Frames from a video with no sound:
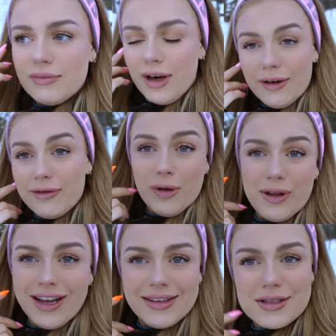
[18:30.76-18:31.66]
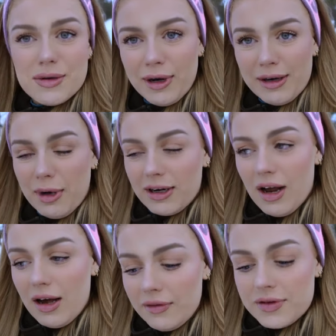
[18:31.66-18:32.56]
I don't feel the need to bring my
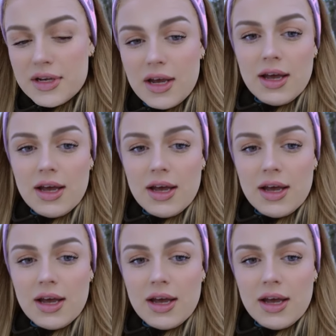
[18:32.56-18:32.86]
gloves.